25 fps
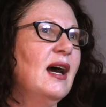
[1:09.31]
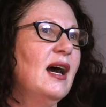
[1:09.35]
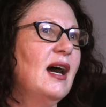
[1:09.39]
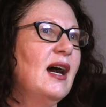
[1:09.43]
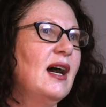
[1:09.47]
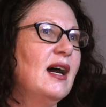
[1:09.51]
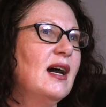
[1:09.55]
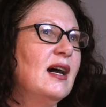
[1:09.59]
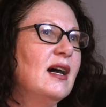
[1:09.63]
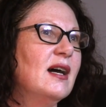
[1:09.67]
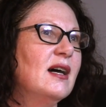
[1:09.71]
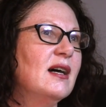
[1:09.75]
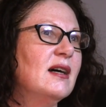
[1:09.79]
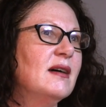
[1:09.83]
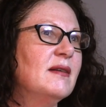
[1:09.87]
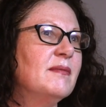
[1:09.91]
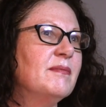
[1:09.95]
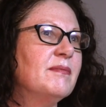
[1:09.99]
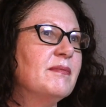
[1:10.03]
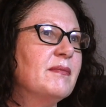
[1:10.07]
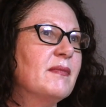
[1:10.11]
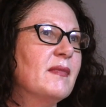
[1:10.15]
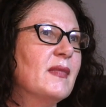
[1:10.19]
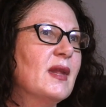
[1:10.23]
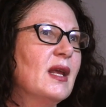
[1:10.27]

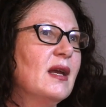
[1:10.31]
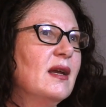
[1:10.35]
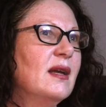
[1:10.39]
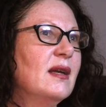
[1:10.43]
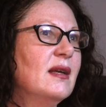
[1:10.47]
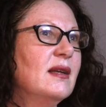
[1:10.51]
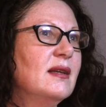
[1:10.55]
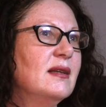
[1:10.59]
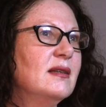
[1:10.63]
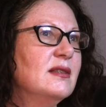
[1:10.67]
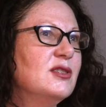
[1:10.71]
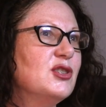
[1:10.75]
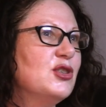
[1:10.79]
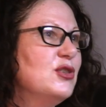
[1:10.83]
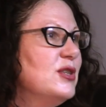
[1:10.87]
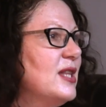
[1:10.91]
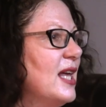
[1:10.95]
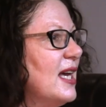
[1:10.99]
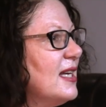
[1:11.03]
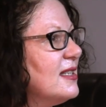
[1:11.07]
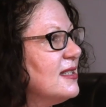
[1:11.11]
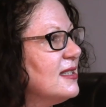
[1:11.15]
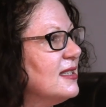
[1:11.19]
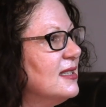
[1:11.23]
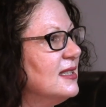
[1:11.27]
In
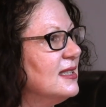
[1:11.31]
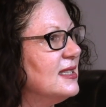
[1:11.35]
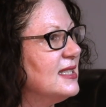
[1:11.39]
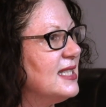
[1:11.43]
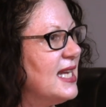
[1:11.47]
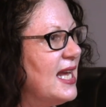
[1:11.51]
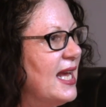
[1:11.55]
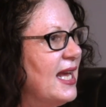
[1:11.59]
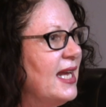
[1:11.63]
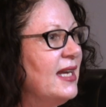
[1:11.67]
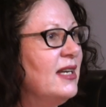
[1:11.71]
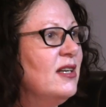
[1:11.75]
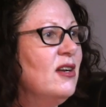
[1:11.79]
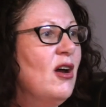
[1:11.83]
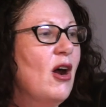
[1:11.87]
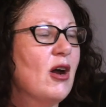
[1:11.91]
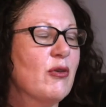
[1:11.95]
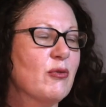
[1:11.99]
2010,